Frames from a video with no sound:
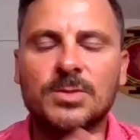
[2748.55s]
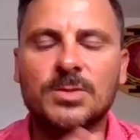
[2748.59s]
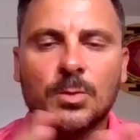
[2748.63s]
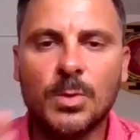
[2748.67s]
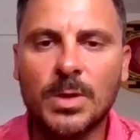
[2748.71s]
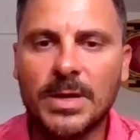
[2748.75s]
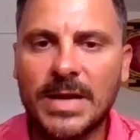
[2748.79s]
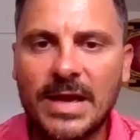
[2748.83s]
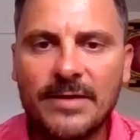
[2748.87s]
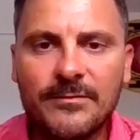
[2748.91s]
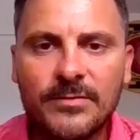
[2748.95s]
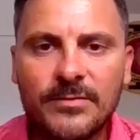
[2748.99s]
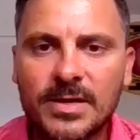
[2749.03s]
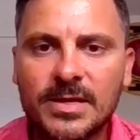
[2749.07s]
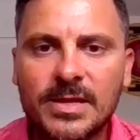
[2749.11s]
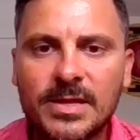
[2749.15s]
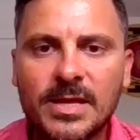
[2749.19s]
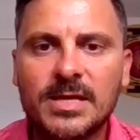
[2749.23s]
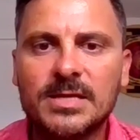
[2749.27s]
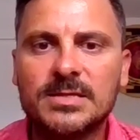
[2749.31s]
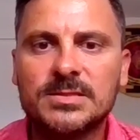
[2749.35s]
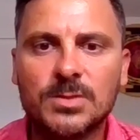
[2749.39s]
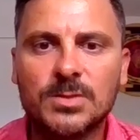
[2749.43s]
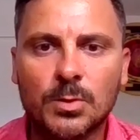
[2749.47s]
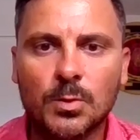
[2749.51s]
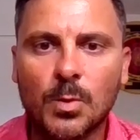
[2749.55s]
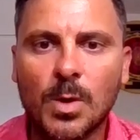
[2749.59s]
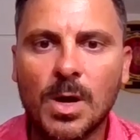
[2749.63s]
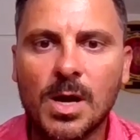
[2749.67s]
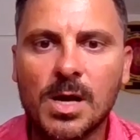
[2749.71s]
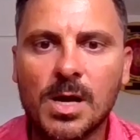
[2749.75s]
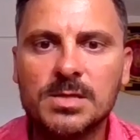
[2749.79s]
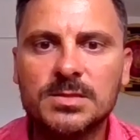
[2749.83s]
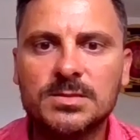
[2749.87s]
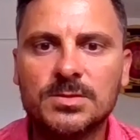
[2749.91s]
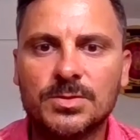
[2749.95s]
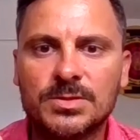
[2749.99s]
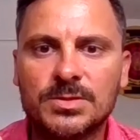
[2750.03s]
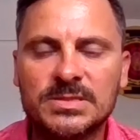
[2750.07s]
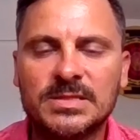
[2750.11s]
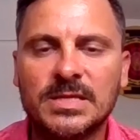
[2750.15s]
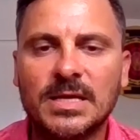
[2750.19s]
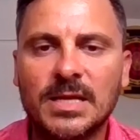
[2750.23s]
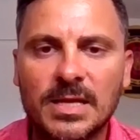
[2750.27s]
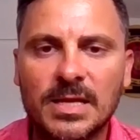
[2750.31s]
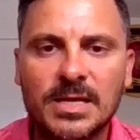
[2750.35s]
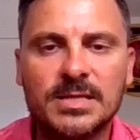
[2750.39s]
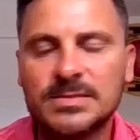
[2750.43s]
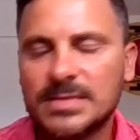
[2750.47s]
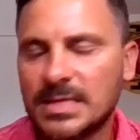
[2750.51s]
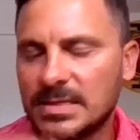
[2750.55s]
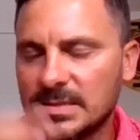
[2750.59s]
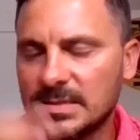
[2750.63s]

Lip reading: or whatever it is or was or still is